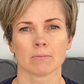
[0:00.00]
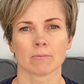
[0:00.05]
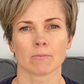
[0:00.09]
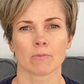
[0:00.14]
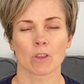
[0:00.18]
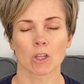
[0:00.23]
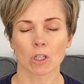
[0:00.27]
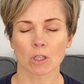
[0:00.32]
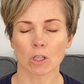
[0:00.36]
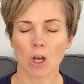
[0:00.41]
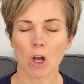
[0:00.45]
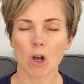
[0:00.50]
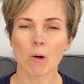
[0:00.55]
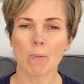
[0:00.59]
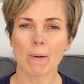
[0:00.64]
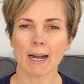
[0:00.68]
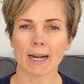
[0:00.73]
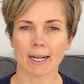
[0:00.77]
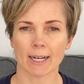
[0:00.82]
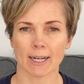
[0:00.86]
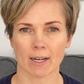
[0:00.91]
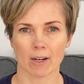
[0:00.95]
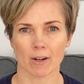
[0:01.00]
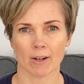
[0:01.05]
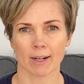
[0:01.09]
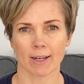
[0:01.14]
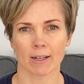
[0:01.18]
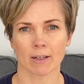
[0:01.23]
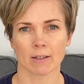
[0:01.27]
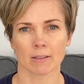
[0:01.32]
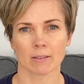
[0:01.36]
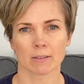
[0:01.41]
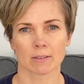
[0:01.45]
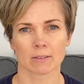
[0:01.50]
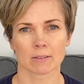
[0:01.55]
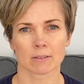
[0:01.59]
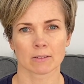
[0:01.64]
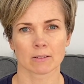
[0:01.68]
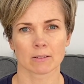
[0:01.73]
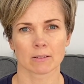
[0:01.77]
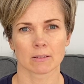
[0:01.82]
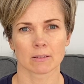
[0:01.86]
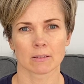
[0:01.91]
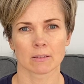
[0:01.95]
The low back area.
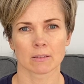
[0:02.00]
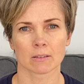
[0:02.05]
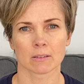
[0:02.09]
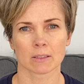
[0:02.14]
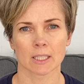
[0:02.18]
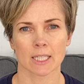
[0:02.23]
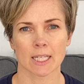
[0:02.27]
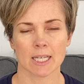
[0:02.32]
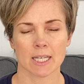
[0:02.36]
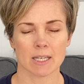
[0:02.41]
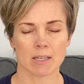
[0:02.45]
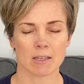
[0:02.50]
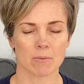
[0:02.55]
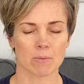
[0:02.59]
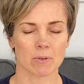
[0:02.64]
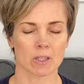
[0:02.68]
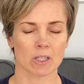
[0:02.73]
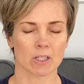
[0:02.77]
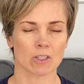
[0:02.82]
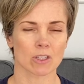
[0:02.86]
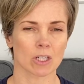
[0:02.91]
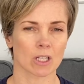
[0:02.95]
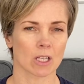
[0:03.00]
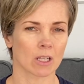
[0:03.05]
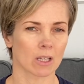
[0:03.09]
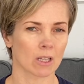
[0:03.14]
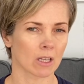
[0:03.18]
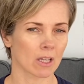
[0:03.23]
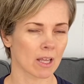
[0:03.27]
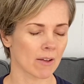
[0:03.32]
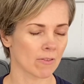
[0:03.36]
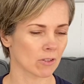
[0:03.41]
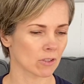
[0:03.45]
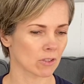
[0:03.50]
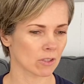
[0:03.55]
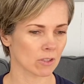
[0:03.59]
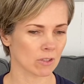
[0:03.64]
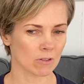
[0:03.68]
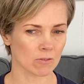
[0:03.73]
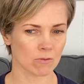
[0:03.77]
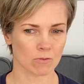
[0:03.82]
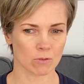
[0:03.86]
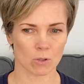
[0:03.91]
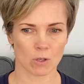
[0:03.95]
Keeping the chin level to
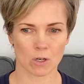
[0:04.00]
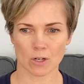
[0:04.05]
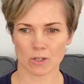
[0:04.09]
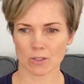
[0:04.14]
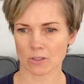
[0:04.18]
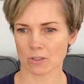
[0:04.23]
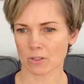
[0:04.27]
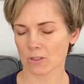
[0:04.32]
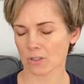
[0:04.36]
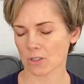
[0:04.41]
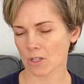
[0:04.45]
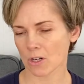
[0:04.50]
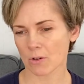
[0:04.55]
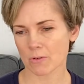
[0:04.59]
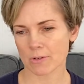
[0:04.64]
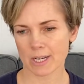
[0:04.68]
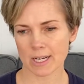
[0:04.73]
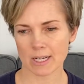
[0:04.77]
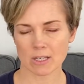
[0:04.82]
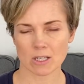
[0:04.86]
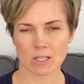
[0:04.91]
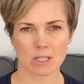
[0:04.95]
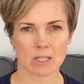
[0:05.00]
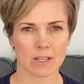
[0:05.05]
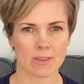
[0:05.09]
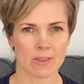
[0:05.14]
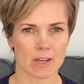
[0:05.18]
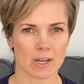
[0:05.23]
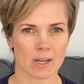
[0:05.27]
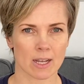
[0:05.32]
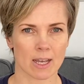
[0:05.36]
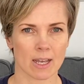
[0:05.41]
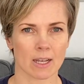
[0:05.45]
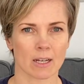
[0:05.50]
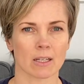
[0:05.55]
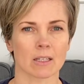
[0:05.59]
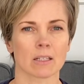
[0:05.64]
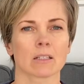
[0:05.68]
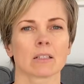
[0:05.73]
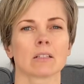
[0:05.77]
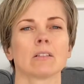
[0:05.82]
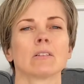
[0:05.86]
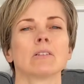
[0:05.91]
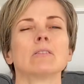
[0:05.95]
the floor so there's no tension in the neck,
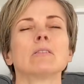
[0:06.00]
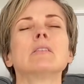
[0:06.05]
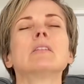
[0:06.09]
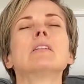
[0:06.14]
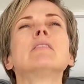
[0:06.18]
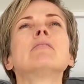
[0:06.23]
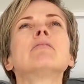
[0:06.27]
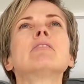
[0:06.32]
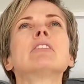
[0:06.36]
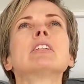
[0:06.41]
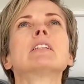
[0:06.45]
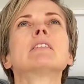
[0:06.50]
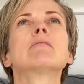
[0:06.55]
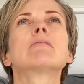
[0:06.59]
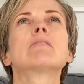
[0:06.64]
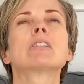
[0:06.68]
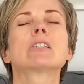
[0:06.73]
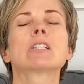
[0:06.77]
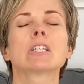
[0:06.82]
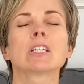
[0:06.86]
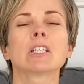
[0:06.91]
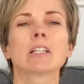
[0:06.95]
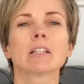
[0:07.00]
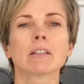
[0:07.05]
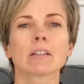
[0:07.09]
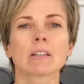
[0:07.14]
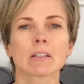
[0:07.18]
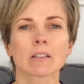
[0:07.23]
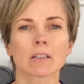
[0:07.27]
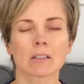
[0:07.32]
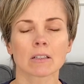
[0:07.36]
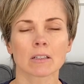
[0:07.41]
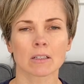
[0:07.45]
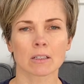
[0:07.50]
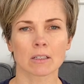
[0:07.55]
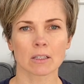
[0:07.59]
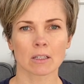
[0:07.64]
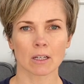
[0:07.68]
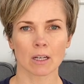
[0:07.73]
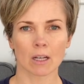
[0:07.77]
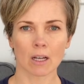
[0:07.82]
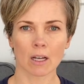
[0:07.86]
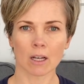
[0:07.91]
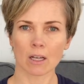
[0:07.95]
no lifting of the chin.
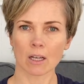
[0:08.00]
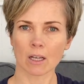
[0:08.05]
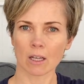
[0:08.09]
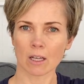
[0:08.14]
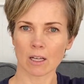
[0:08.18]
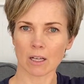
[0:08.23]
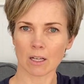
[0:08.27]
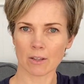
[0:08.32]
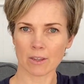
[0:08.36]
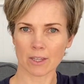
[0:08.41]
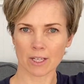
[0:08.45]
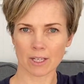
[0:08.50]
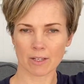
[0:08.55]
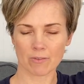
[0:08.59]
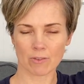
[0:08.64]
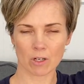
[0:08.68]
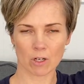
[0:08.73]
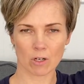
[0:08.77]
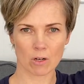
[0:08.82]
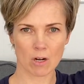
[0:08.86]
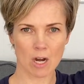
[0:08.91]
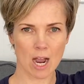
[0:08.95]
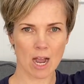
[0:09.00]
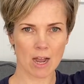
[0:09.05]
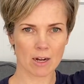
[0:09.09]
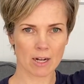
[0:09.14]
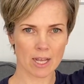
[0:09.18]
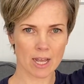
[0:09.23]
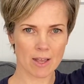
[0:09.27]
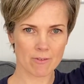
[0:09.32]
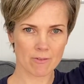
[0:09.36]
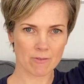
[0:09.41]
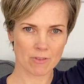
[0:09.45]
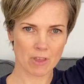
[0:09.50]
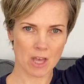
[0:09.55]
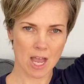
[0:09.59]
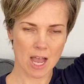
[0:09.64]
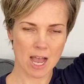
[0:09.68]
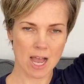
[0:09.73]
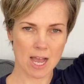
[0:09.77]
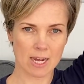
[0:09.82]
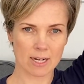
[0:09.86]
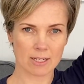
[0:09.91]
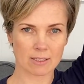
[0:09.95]
Think of the crown of the
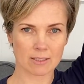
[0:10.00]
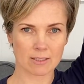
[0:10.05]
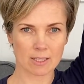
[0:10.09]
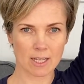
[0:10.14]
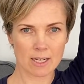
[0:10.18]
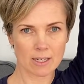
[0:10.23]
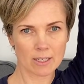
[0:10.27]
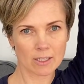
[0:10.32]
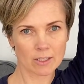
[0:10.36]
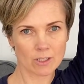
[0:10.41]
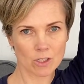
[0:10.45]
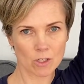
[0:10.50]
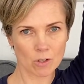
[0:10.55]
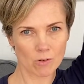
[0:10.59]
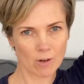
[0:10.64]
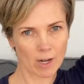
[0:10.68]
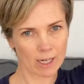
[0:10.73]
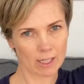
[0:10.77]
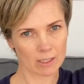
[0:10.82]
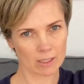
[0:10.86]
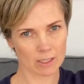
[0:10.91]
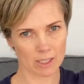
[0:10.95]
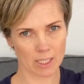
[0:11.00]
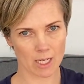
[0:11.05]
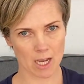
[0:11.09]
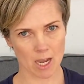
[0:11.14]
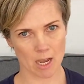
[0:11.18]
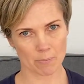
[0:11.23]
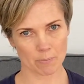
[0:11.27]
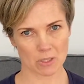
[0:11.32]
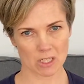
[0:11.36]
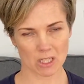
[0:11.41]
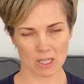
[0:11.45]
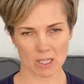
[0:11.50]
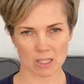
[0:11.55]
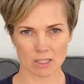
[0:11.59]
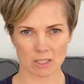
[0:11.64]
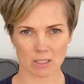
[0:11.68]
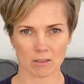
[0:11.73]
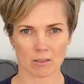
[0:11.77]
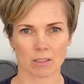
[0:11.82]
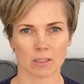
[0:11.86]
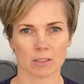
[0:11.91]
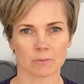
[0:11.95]
head ascending directly up to the
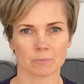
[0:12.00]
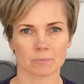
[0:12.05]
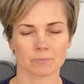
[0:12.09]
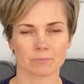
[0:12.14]
ceiling.